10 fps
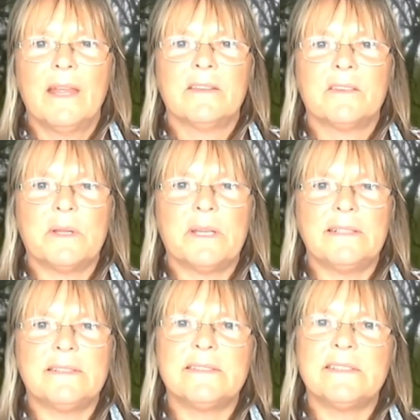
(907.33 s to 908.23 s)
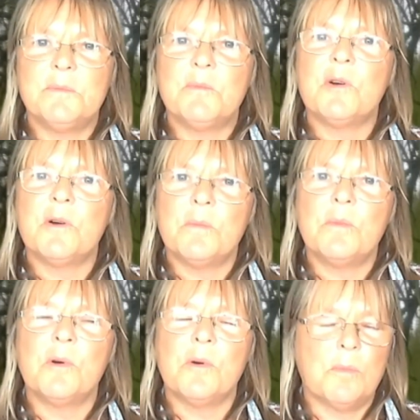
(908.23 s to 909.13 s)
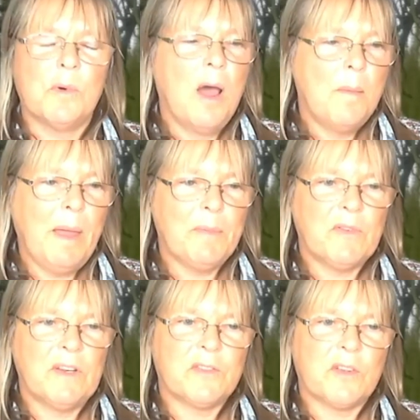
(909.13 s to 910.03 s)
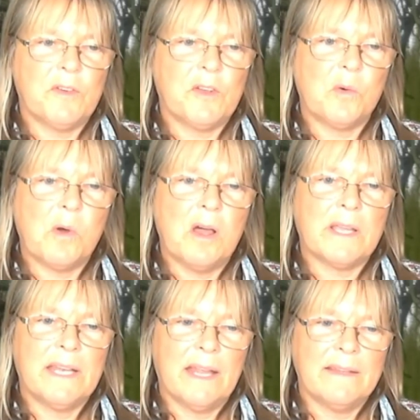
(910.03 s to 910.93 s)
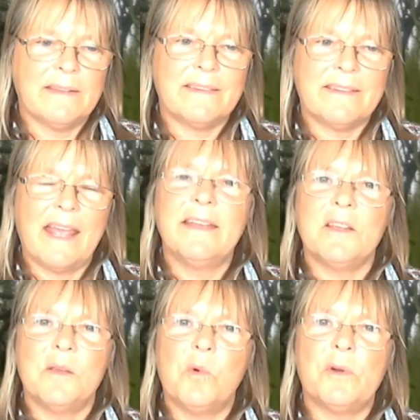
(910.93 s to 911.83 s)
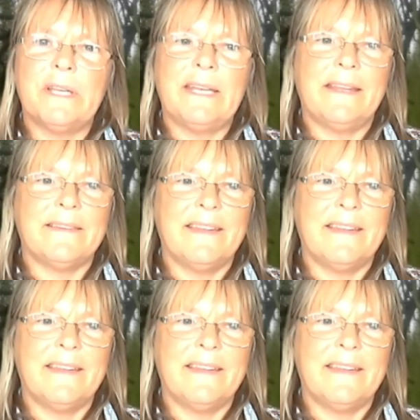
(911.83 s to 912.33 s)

So I'd like to see more perhaps philosophical work in understanding what it is.